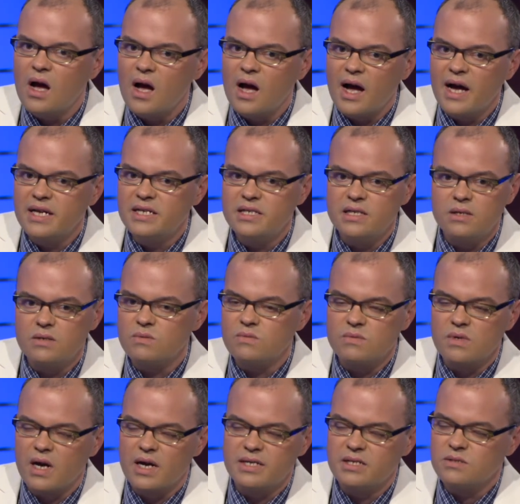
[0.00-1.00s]
I don't.
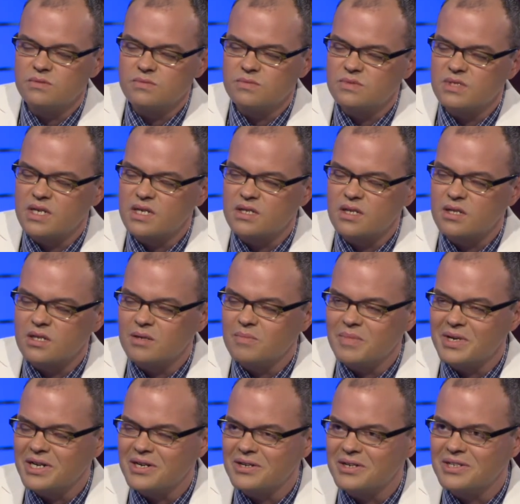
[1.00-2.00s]
I don't think that the
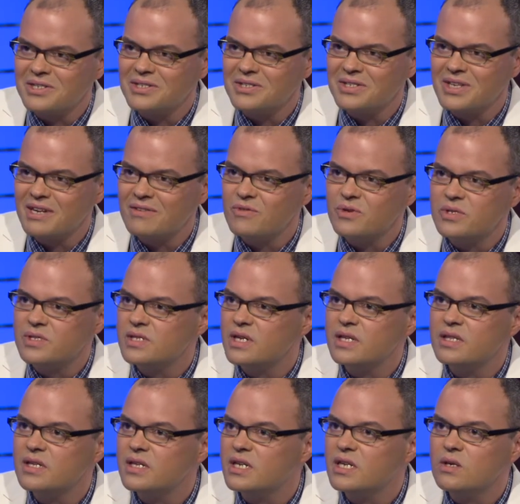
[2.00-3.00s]
mayor has ever
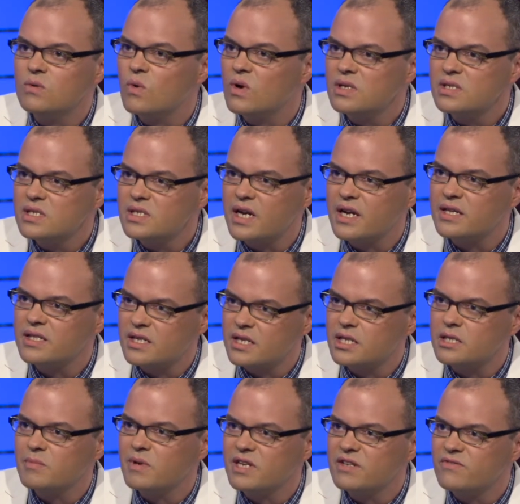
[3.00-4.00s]
said that he was gay. I think
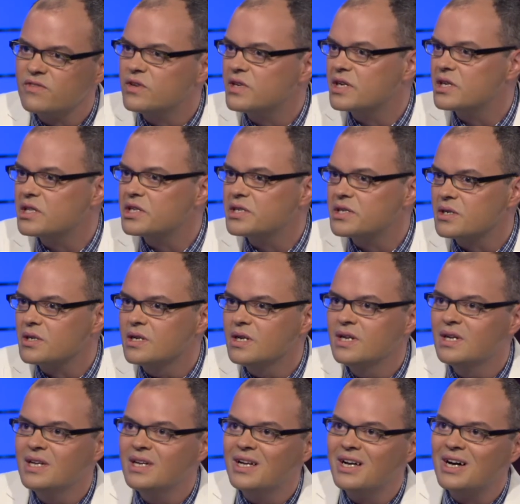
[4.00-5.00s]
he's made it very clear
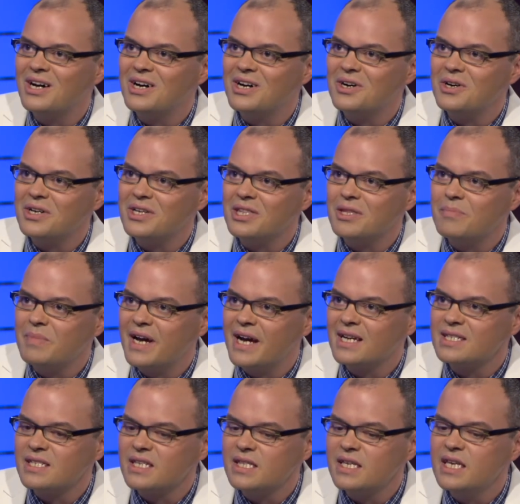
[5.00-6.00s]
uh, in the
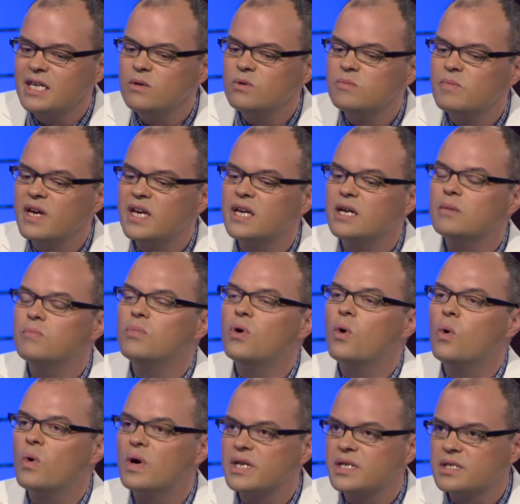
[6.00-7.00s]
past. I think he was making a
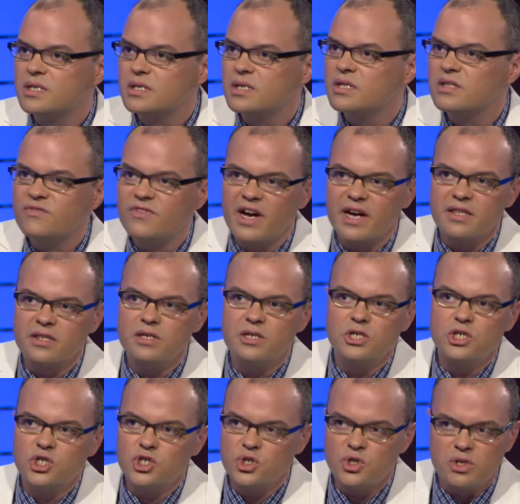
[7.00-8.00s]
point to the fact yeah. that
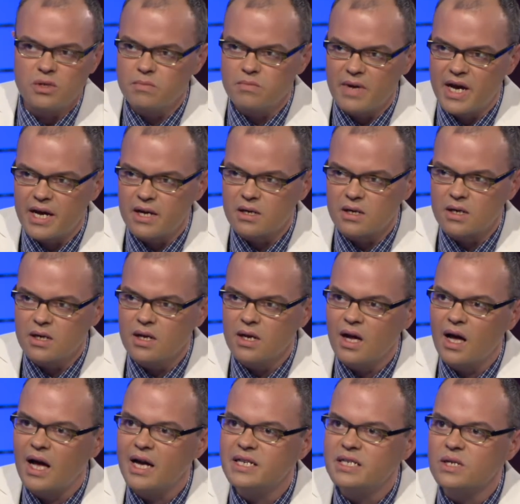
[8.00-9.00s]
it shouldn't matter.
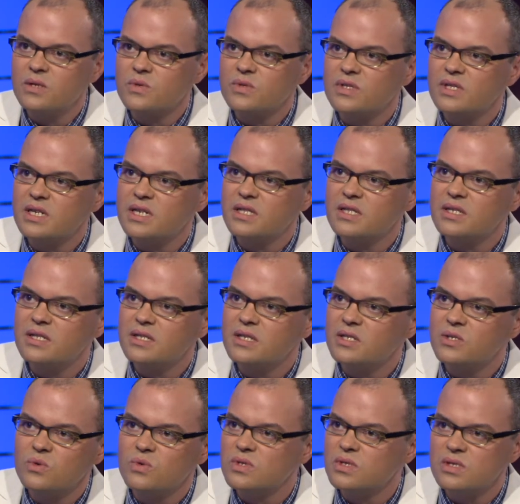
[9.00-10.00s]
I don't think that
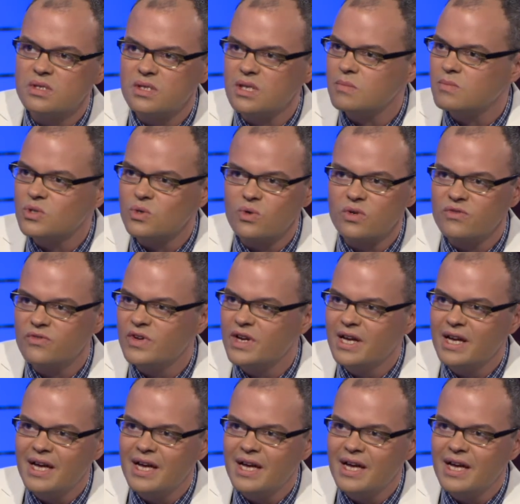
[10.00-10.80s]
this was some sort of